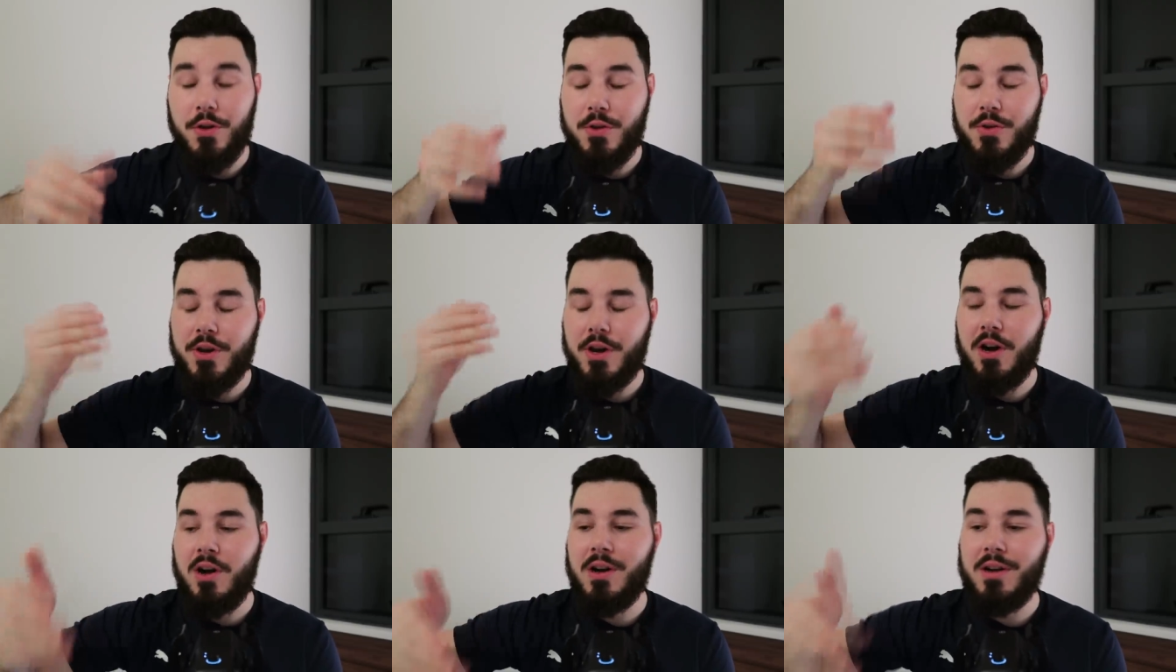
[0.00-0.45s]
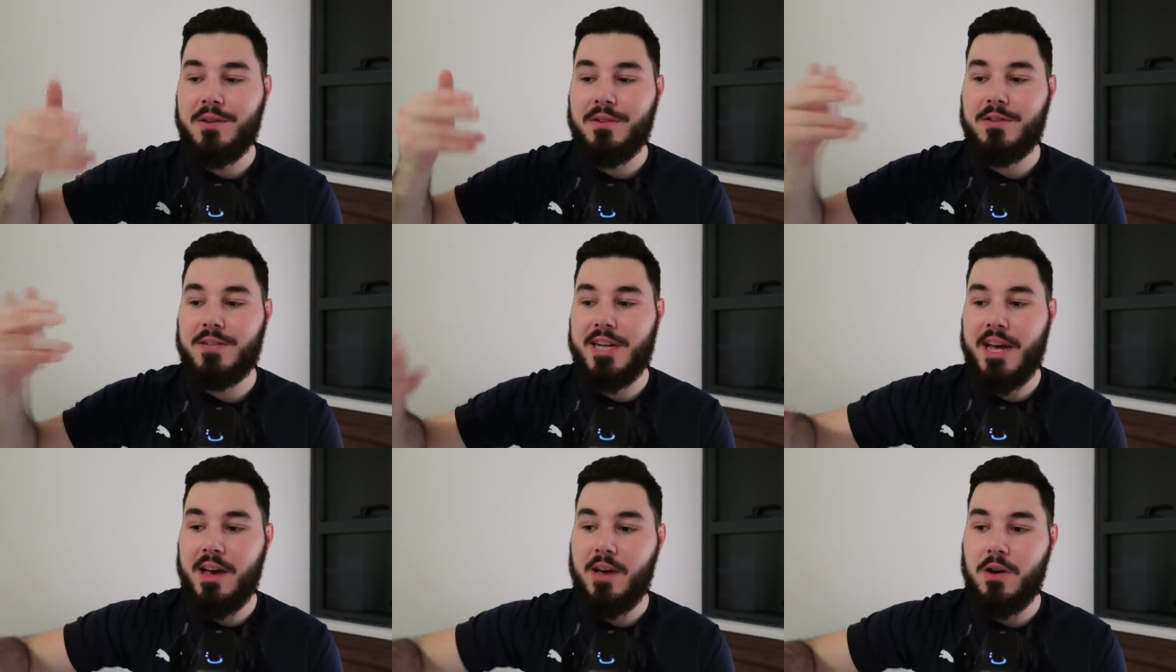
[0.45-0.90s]
You
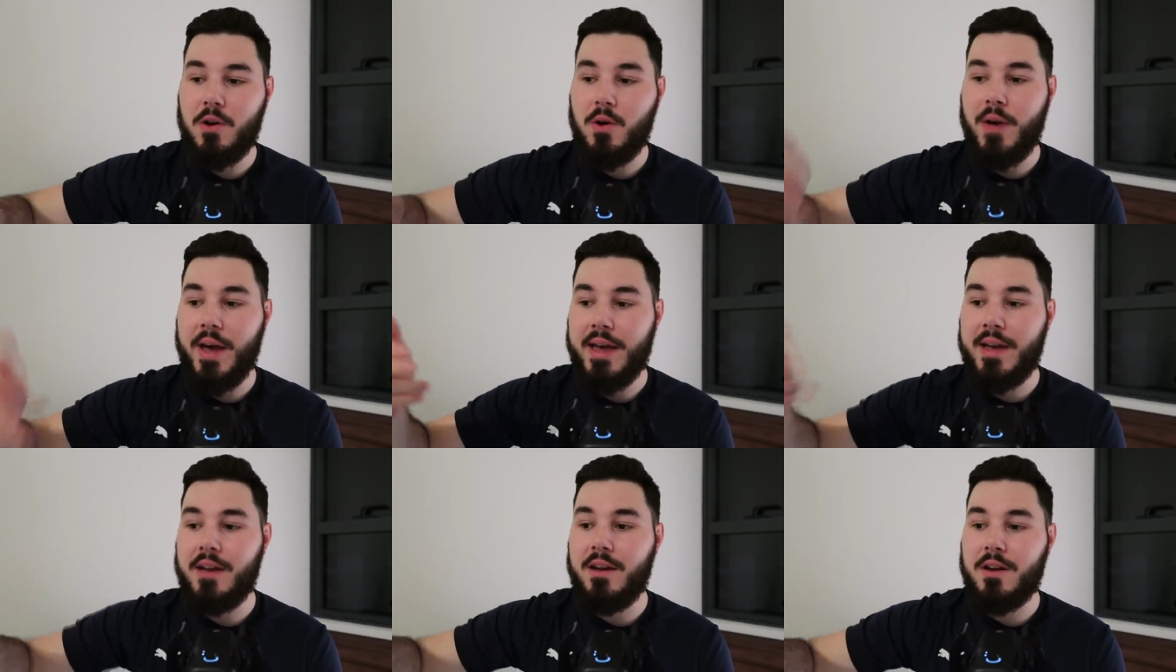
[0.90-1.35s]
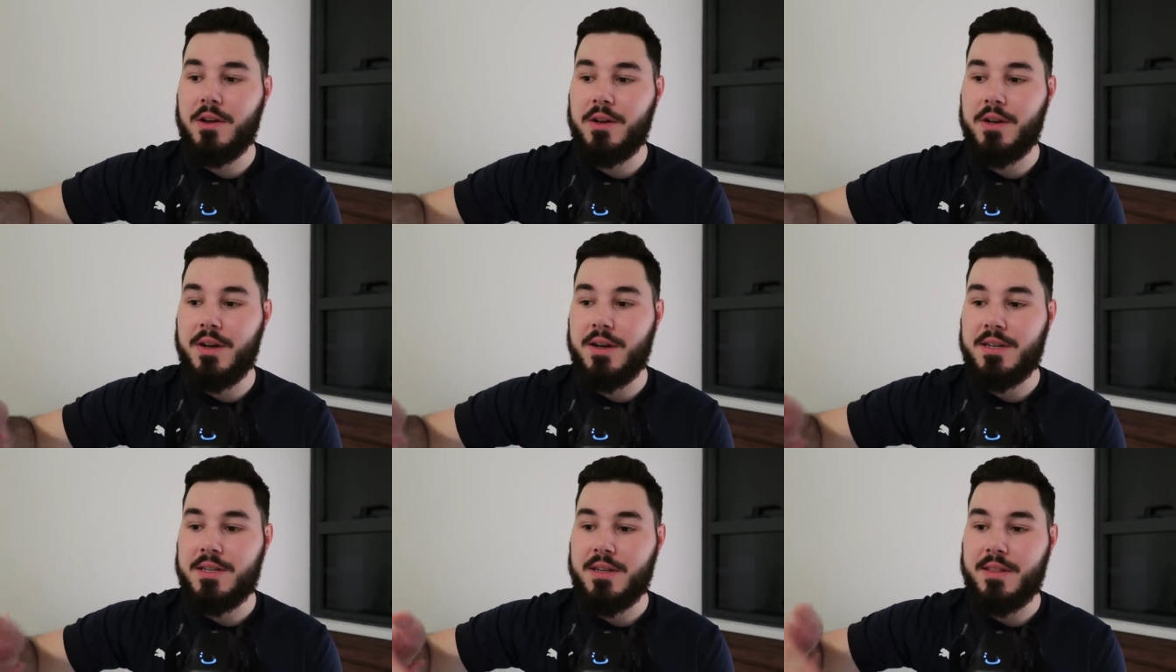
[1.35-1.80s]
can't tell
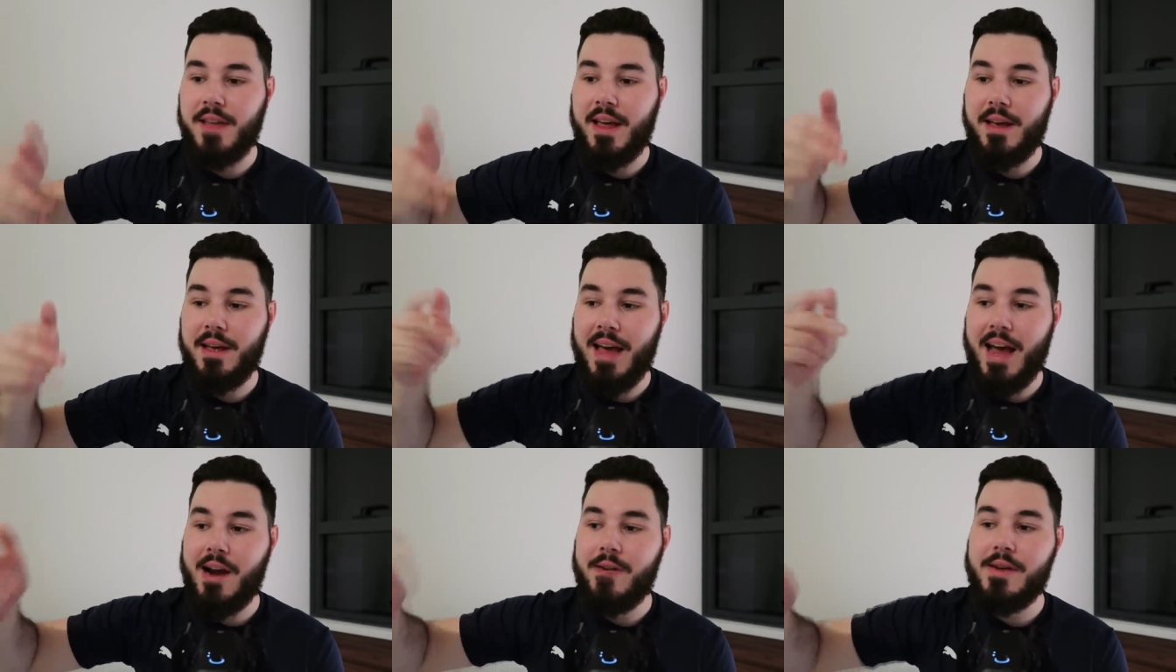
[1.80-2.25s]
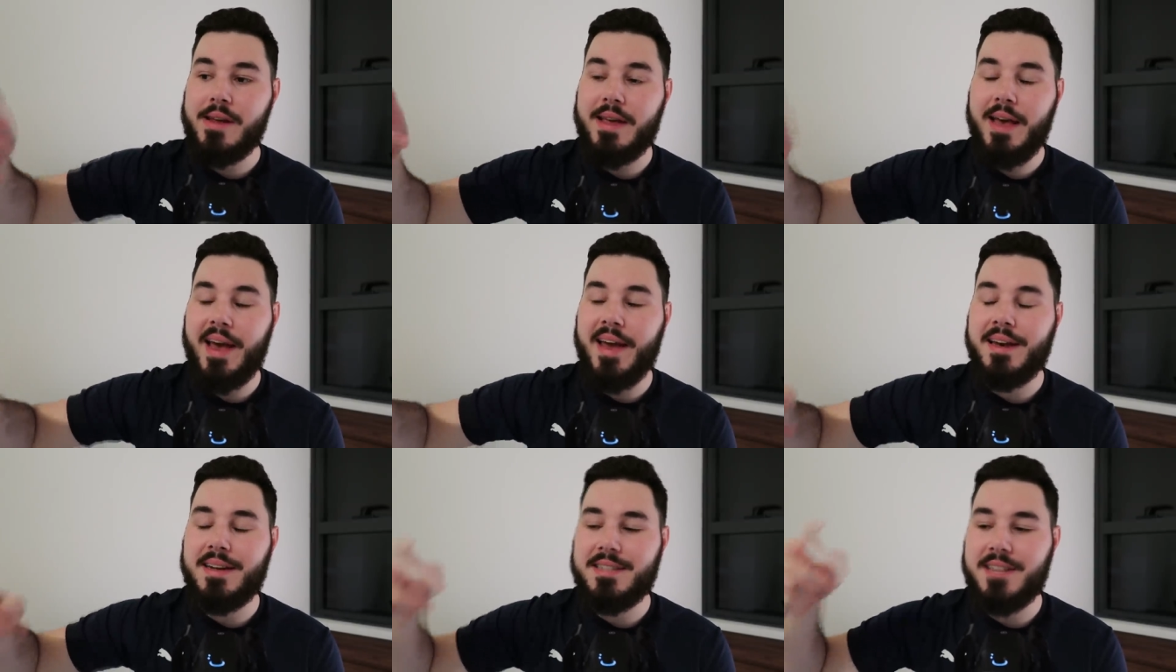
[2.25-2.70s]
England that Harry
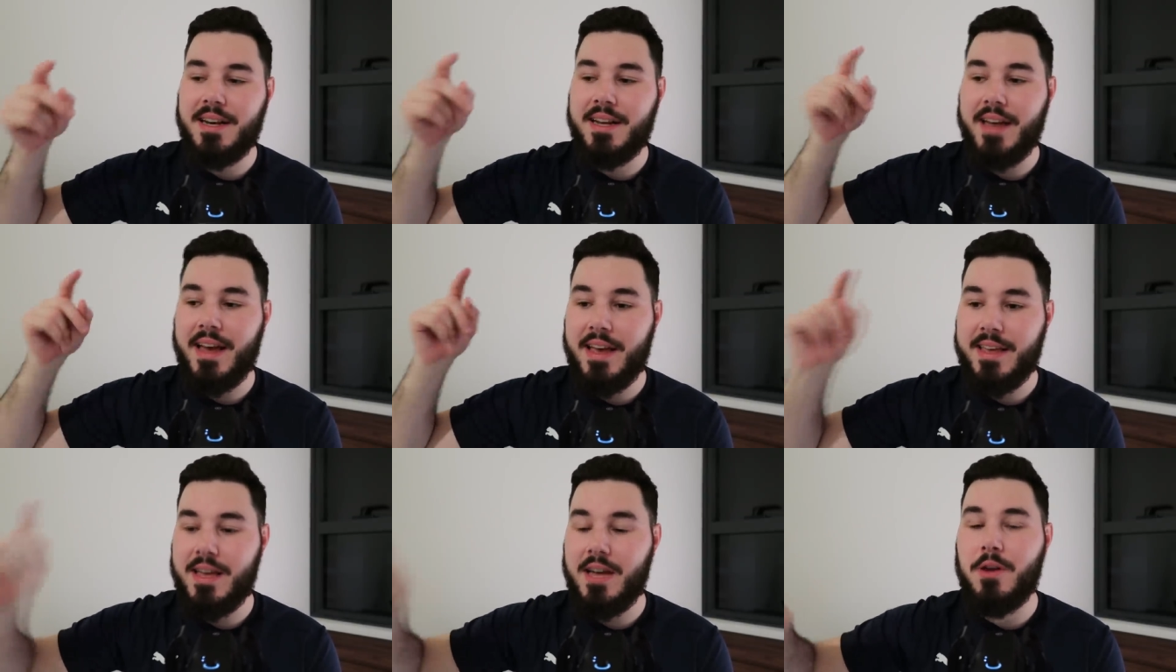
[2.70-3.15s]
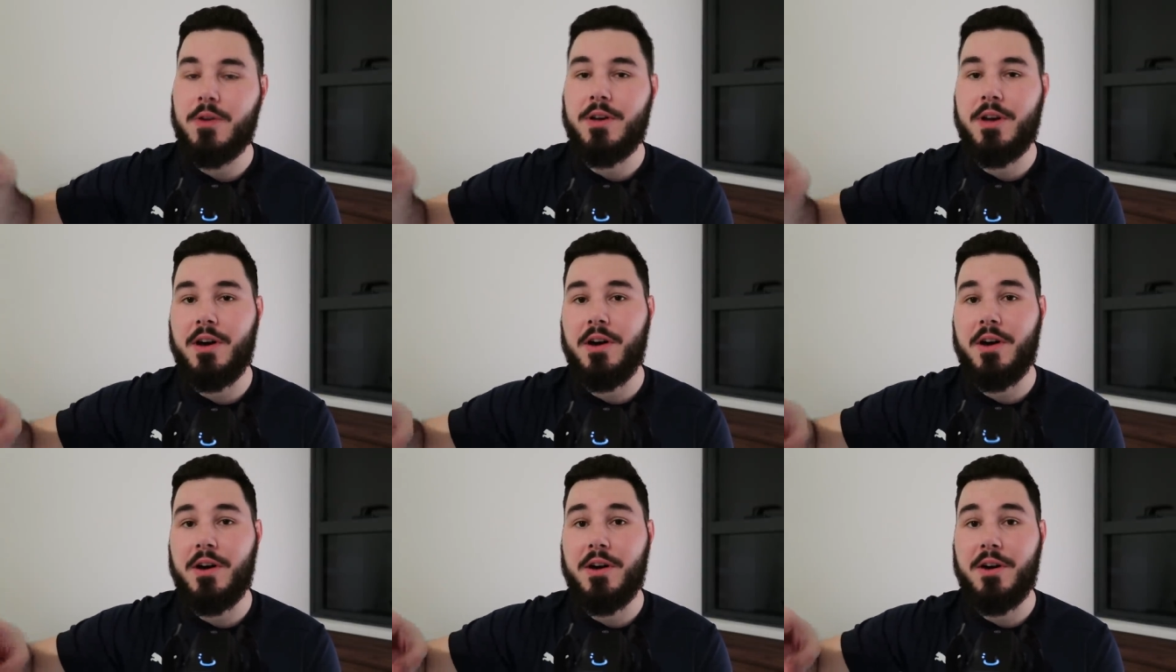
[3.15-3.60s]
Kane is going to get a yellow
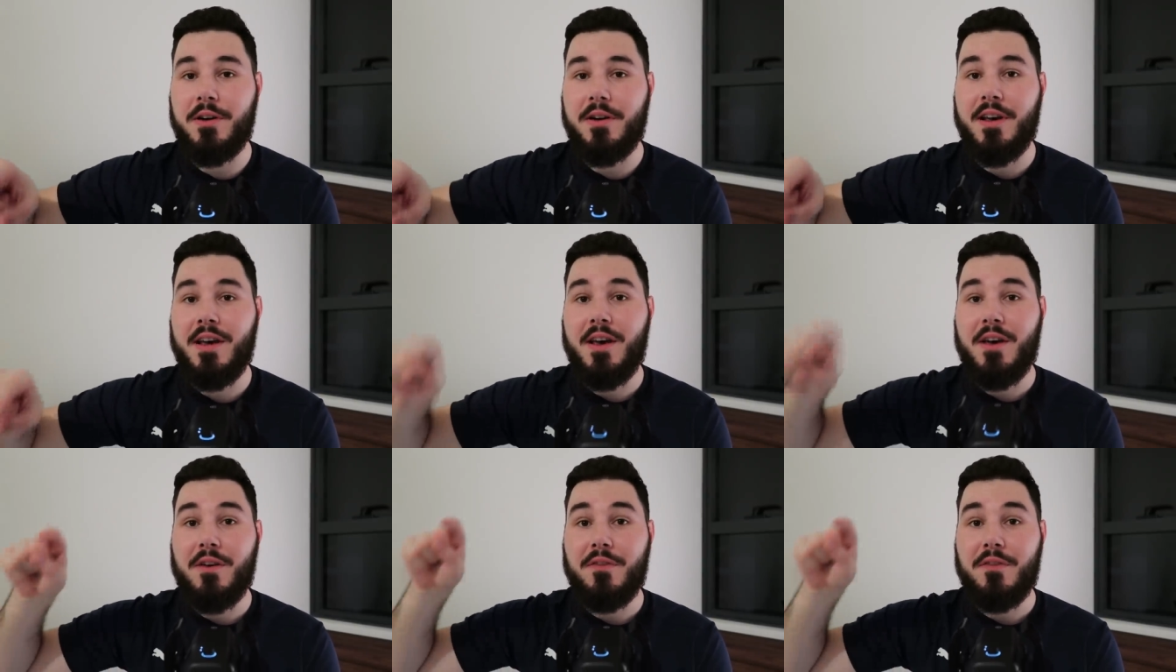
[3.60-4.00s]
card